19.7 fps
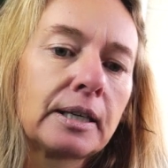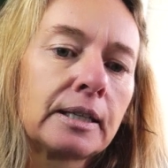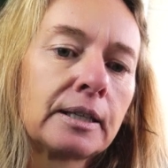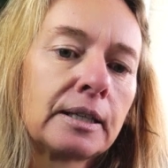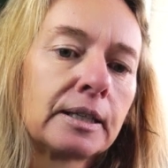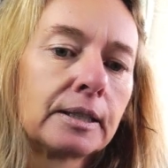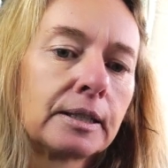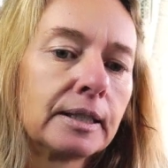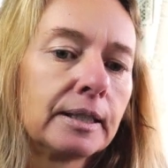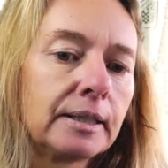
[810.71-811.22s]

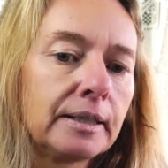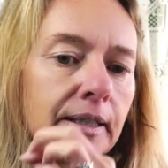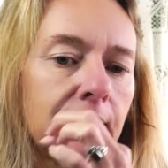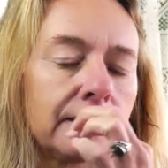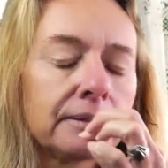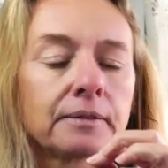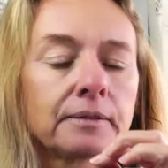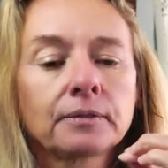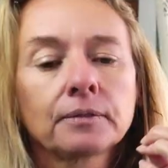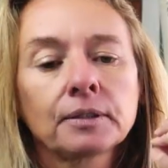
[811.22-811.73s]

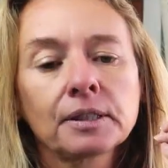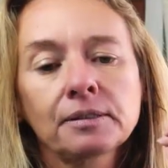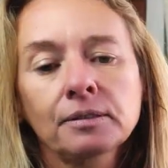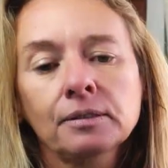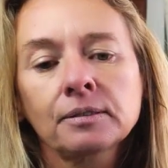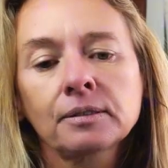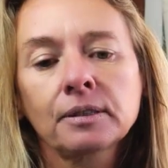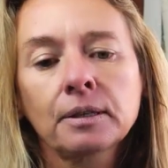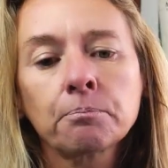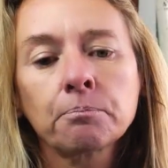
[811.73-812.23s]
and
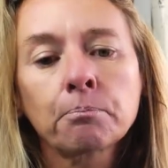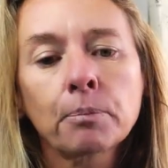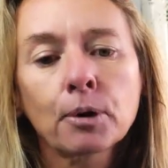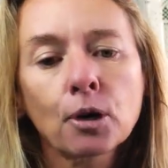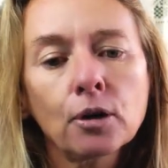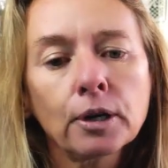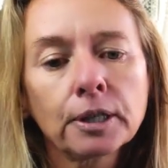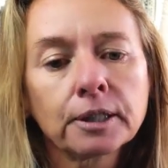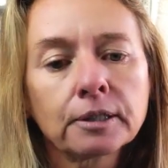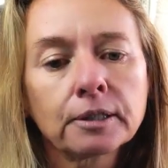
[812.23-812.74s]
this is
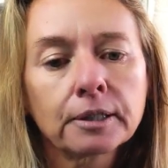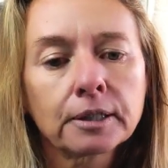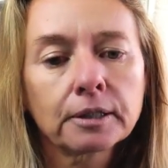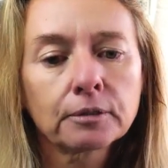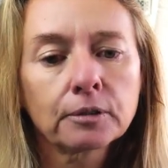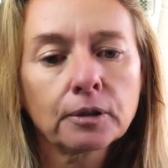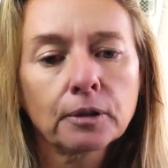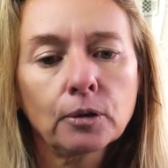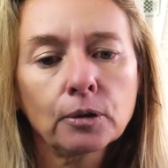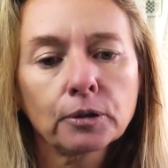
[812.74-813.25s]

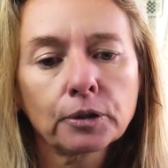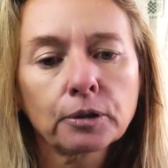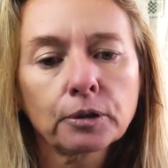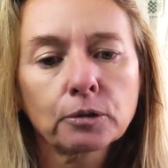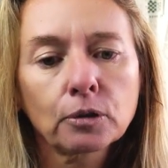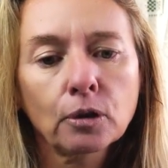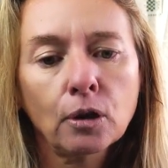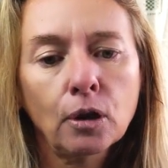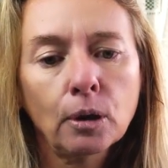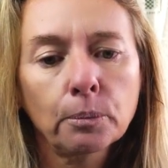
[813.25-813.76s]
embroidered on the
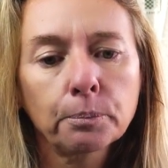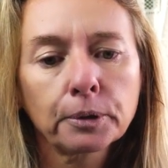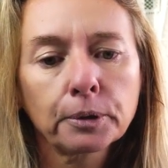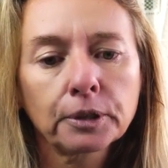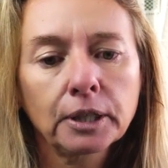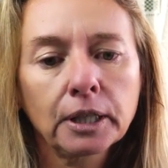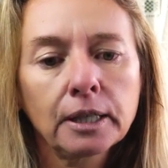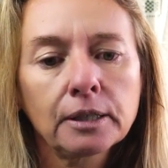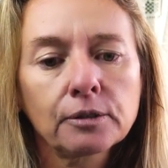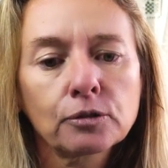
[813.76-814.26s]
top,
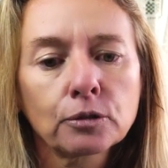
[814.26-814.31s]
okay?